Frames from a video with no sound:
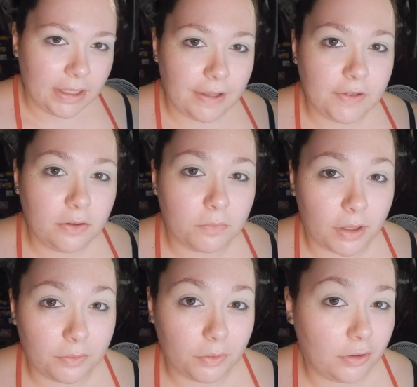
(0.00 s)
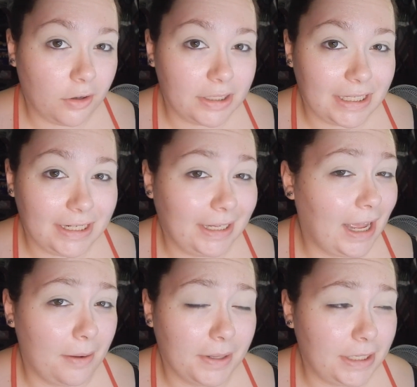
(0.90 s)
If you don't want to order online, like
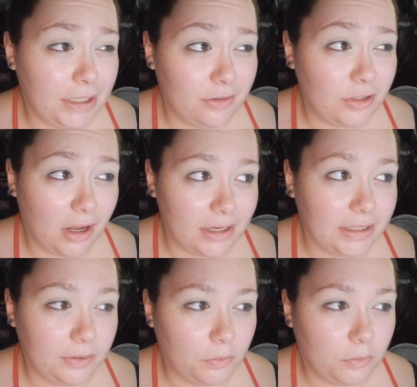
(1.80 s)
I'm not a huge online